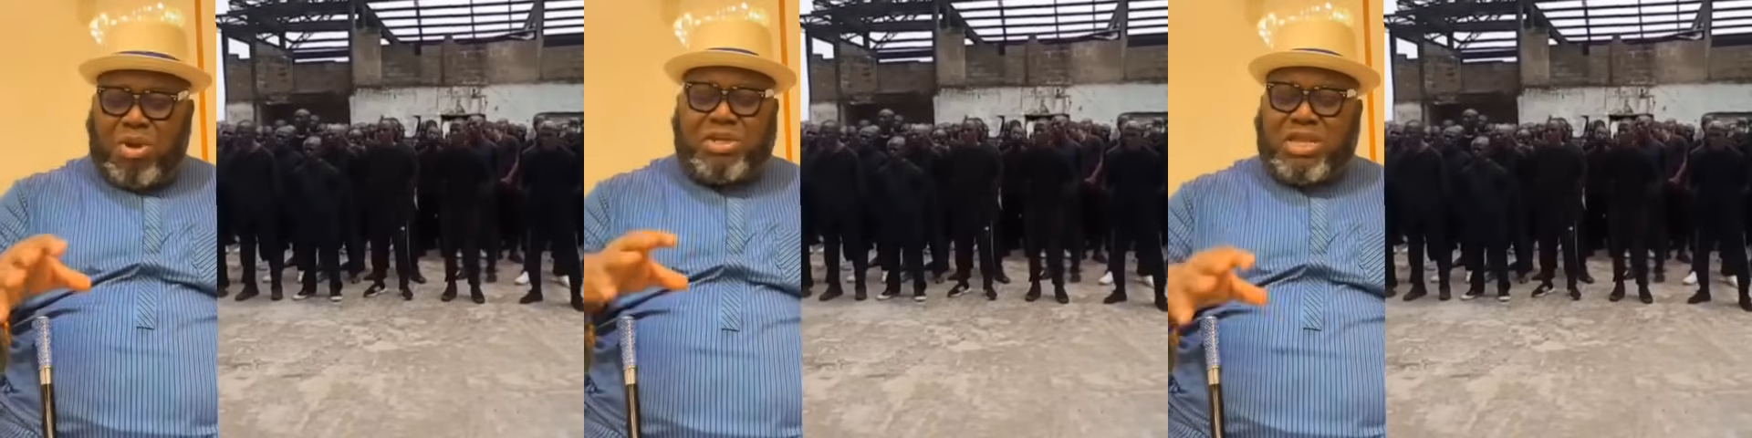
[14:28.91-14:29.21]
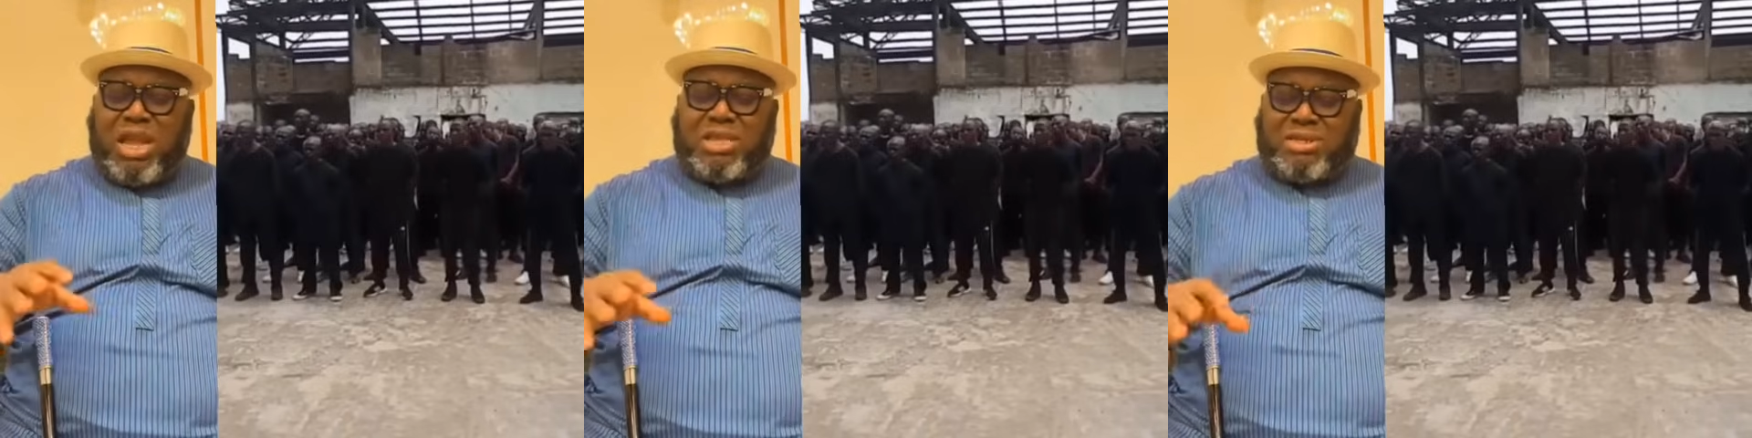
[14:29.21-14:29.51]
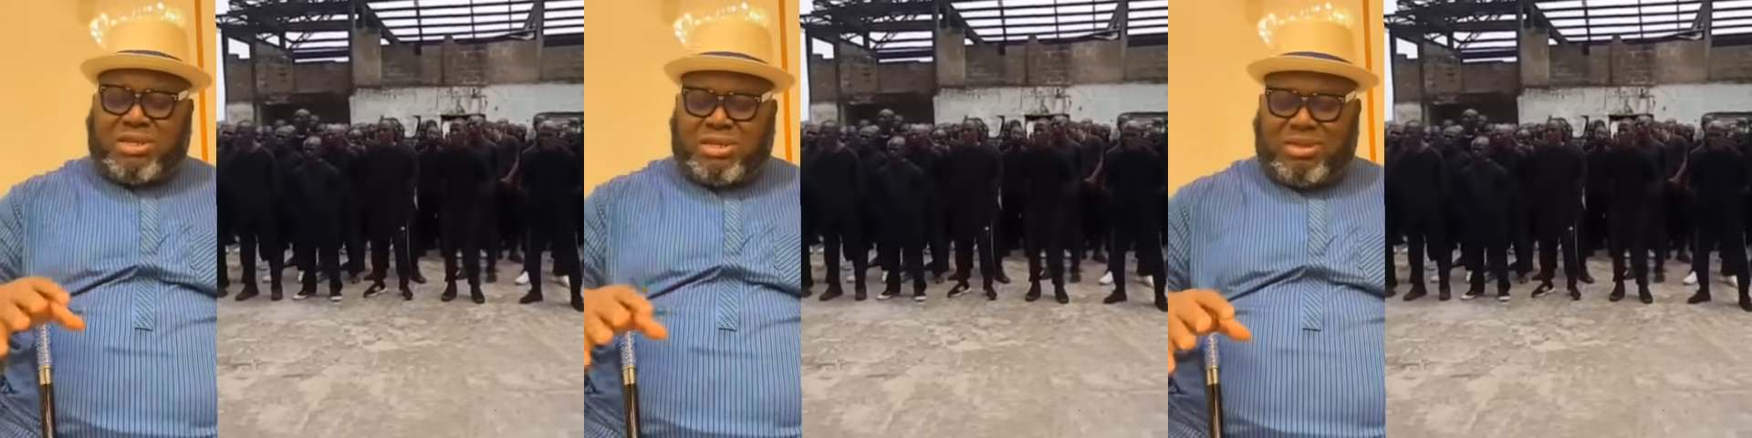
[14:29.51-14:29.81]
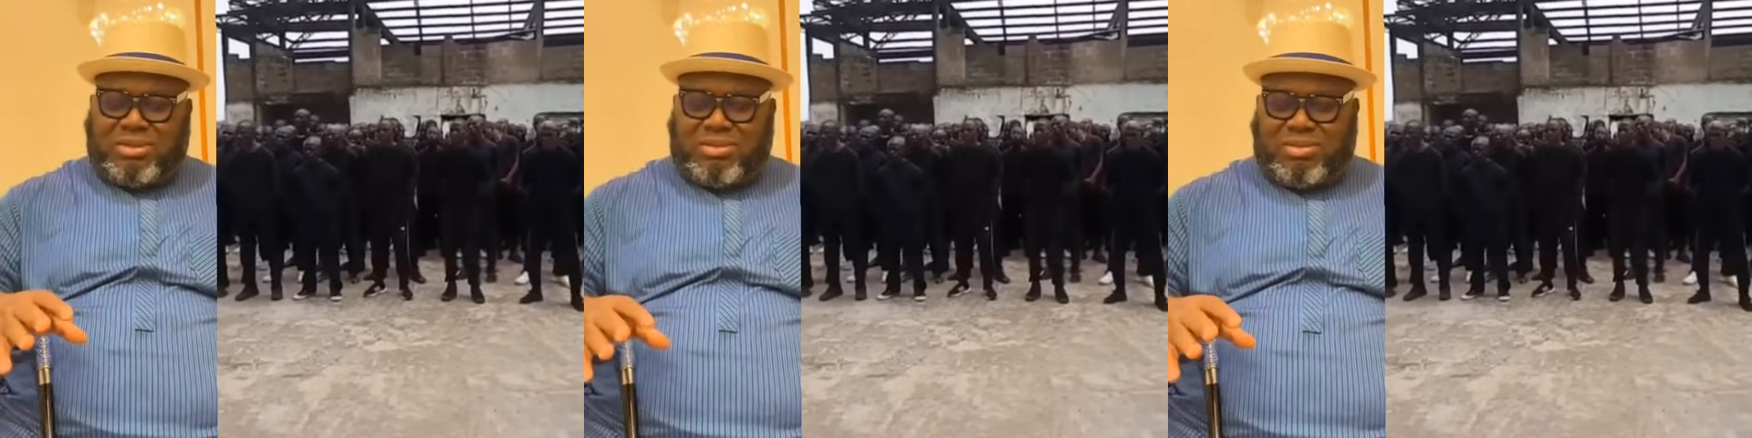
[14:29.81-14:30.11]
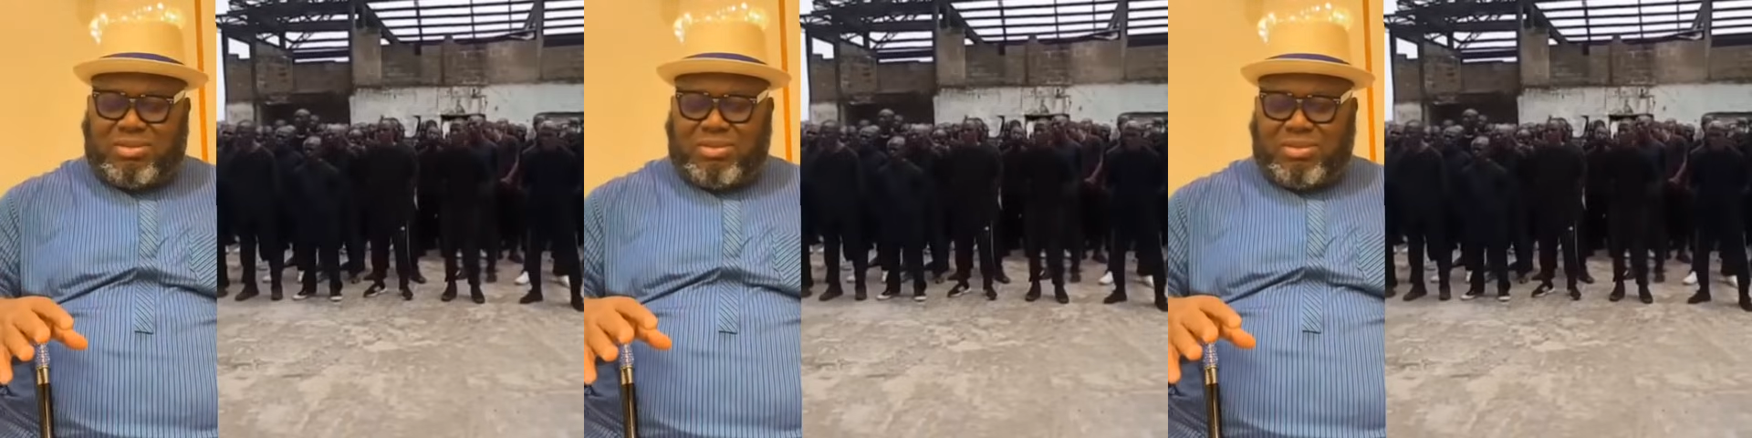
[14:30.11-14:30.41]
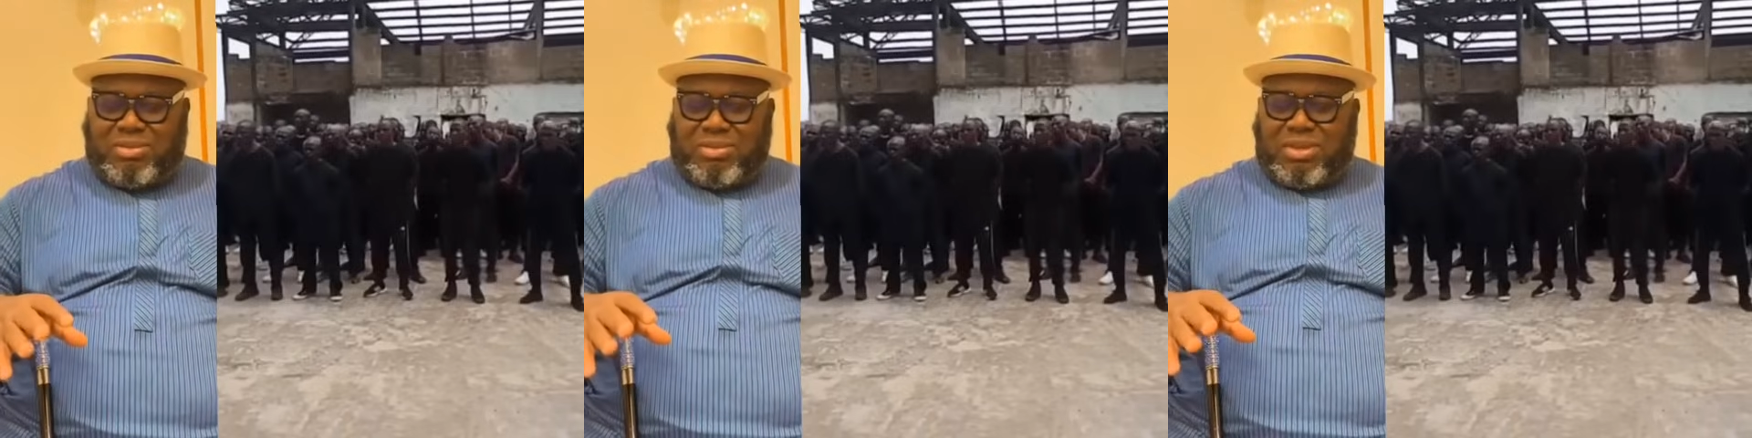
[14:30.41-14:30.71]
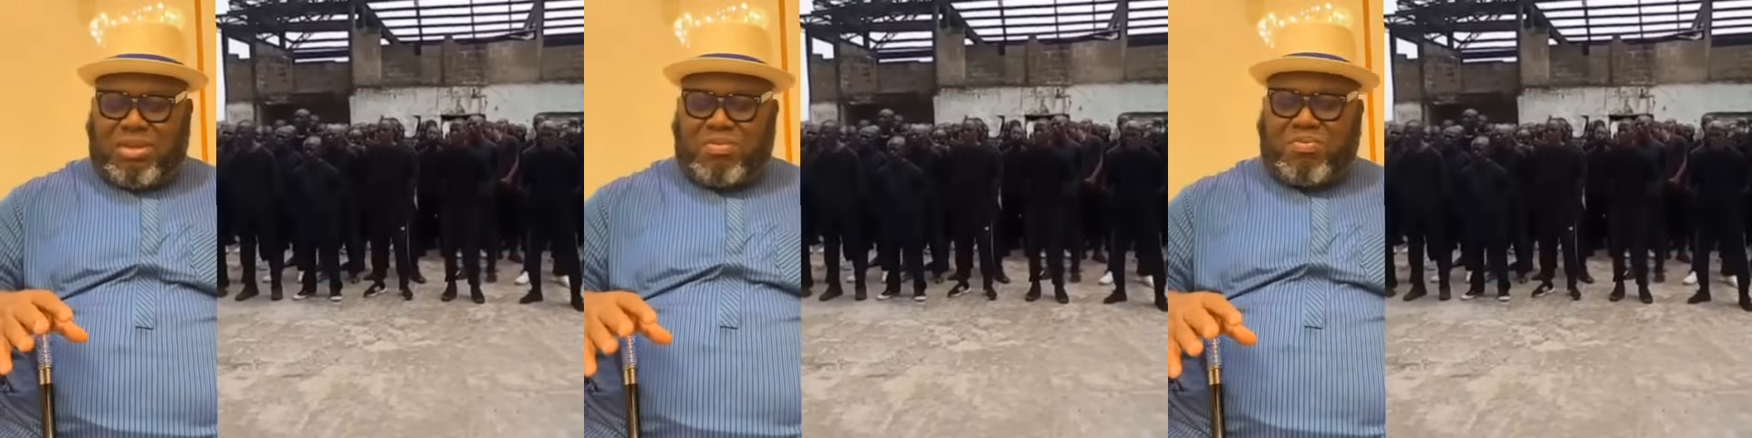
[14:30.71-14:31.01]
most times,
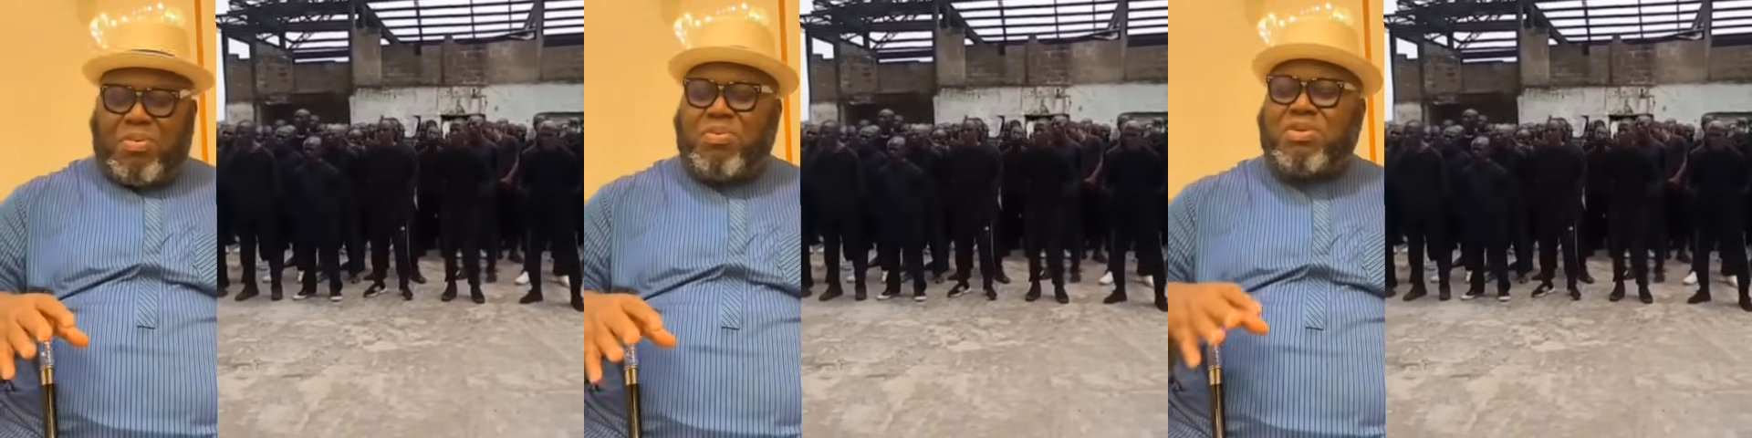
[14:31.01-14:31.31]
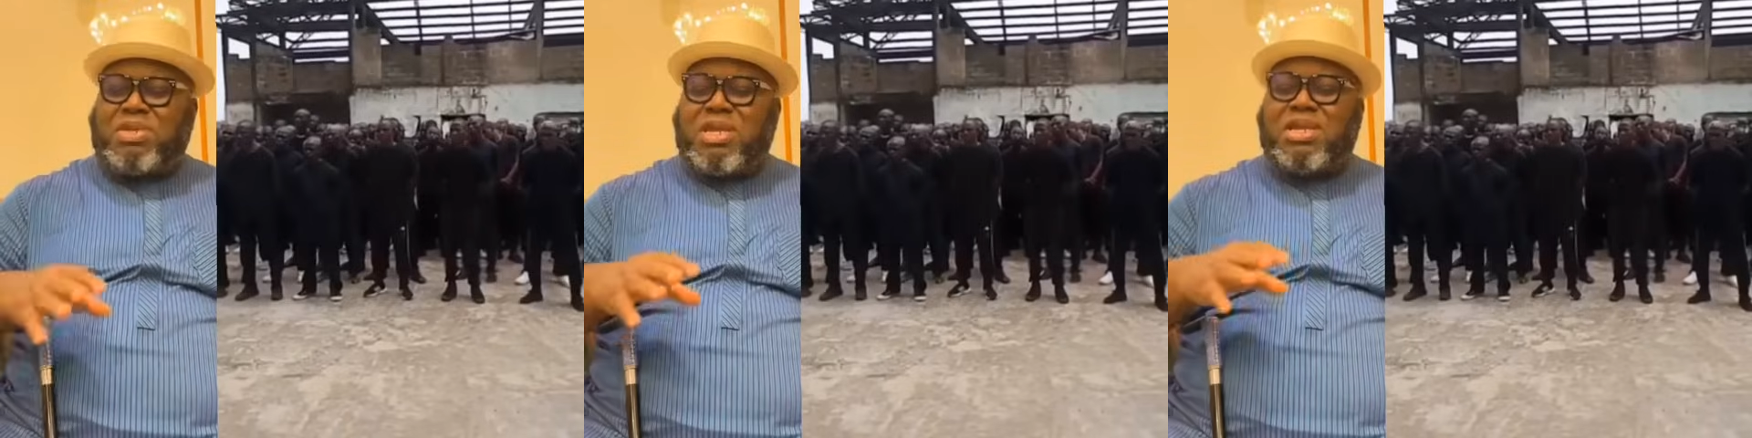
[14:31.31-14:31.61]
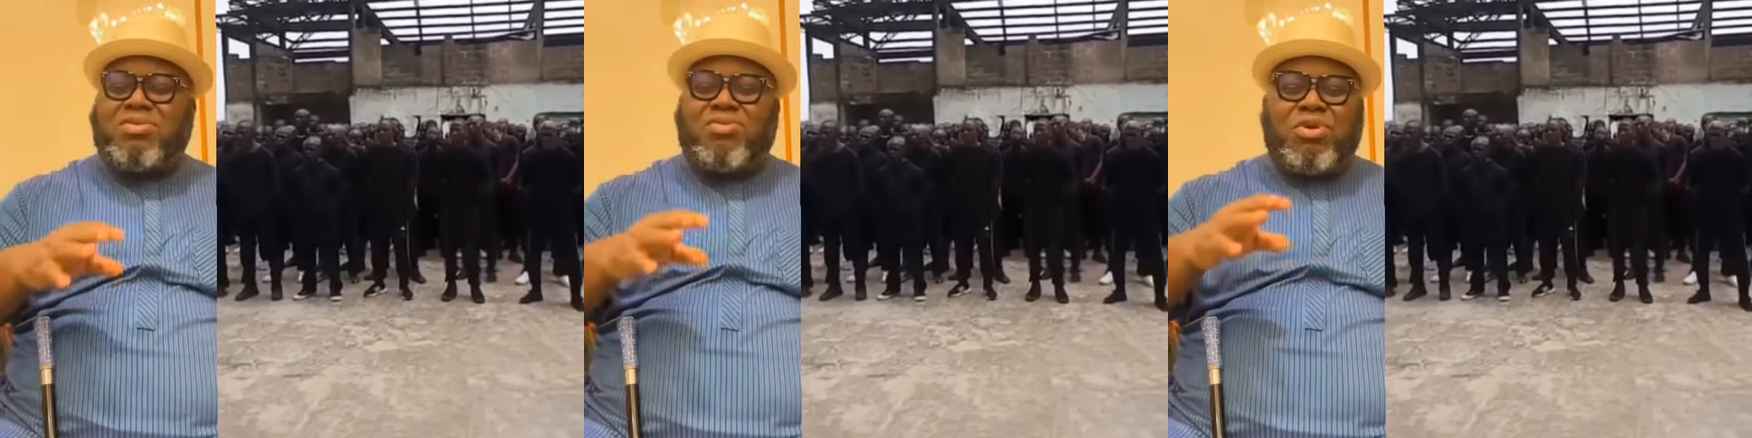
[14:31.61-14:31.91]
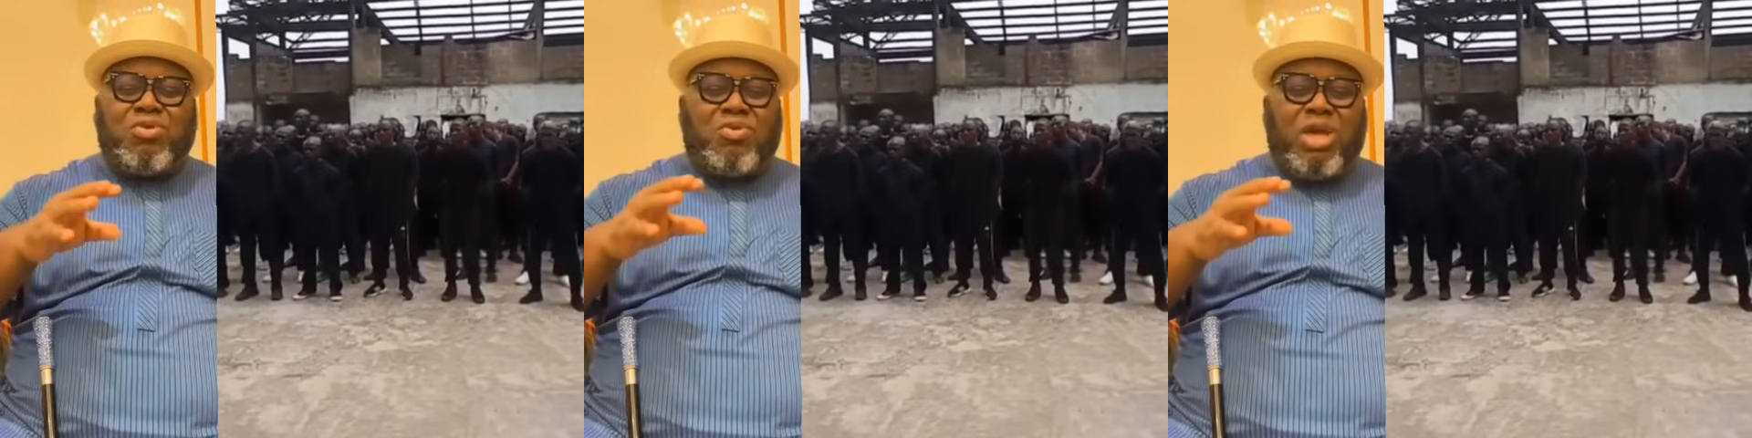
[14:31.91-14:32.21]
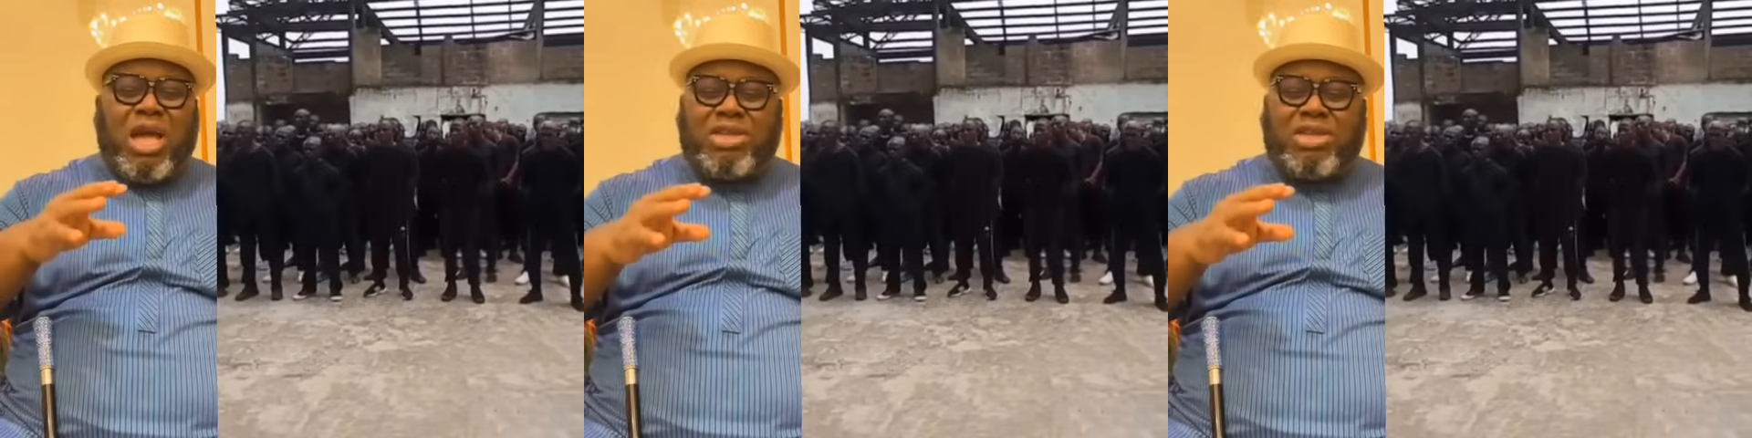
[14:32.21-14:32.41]
people say we